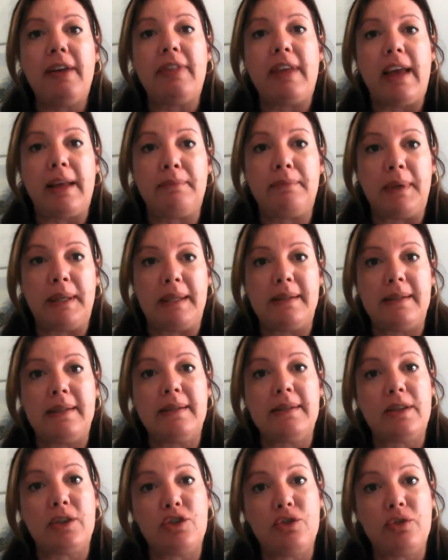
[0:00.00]
that
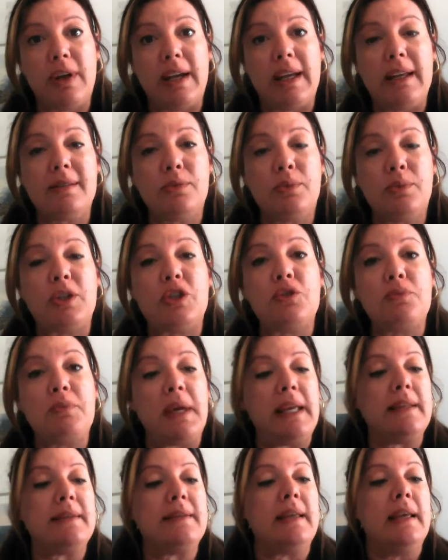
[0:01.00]
business address, which
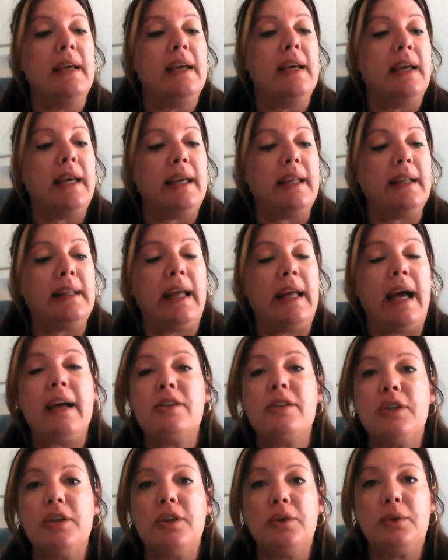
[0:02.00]
means it'll
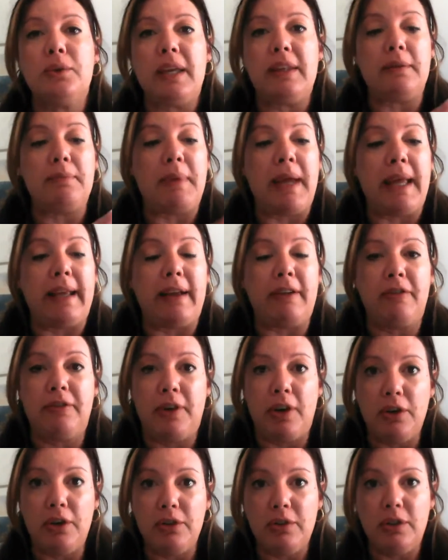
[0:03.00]
ask you to either make a
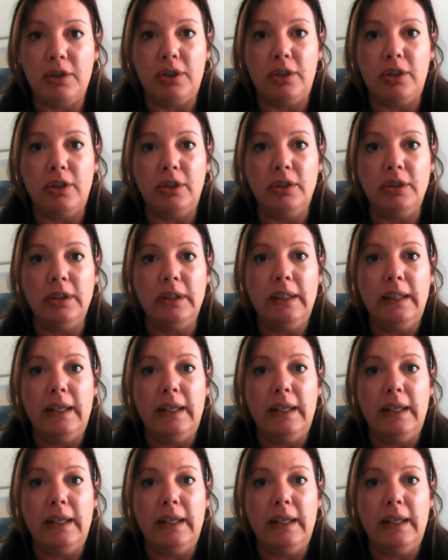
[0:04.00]
phone call,